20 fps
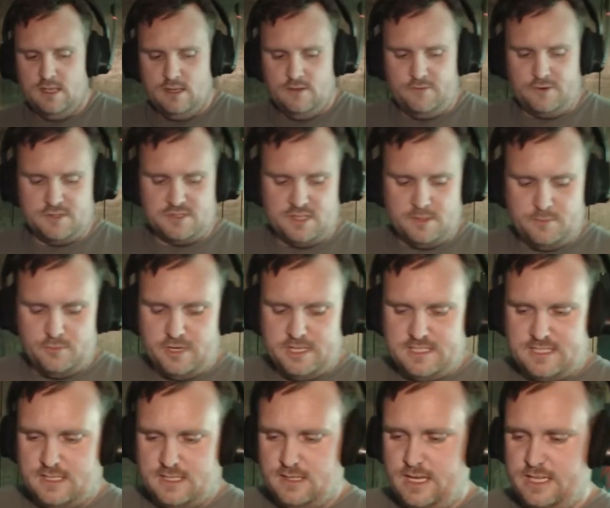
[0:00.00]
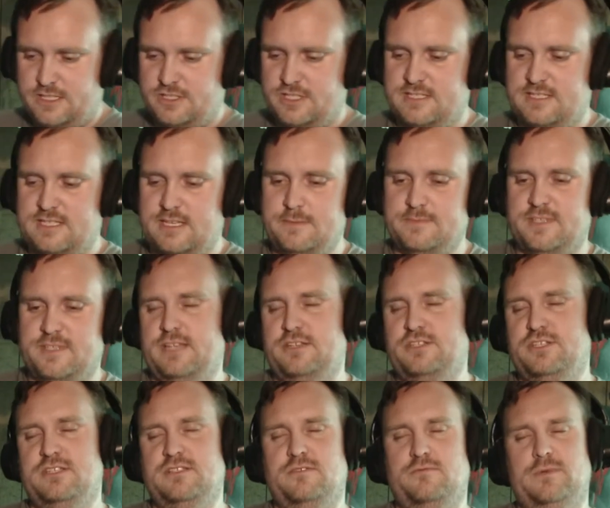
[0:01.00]
For some reason, like, she seems like
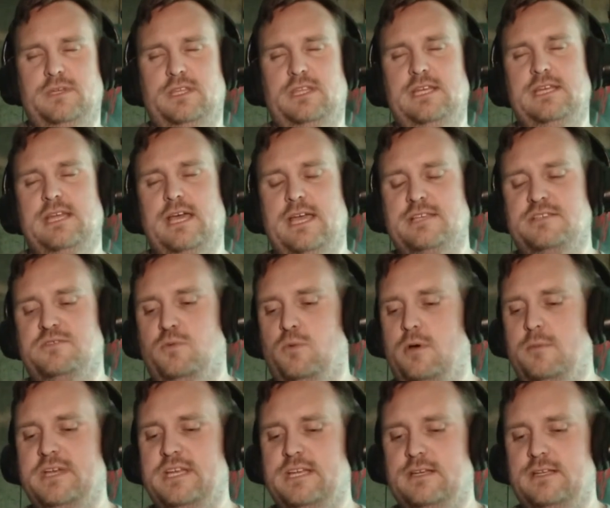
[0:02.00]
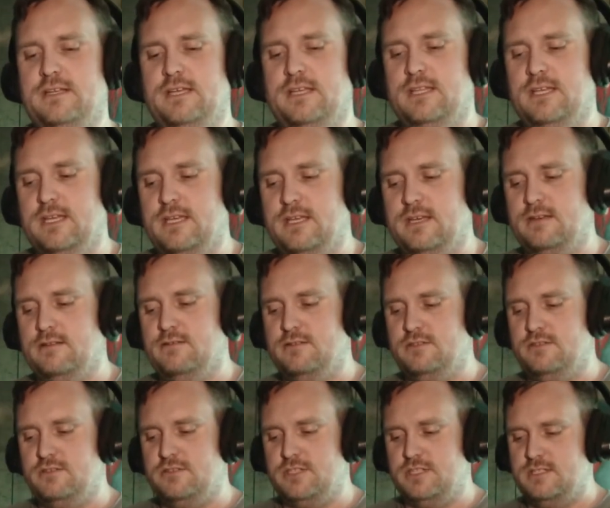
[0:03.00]
she's a really nice woman, and then
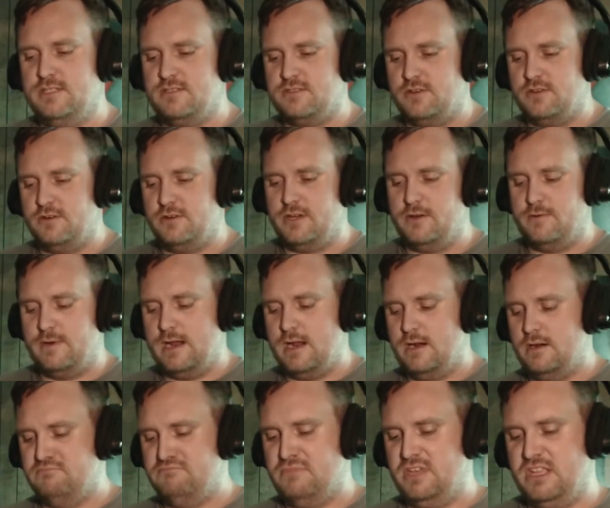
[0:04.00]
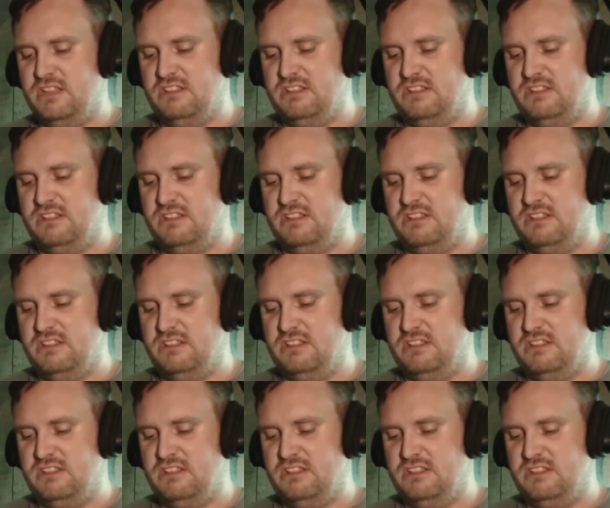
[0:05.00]
she's turning around and being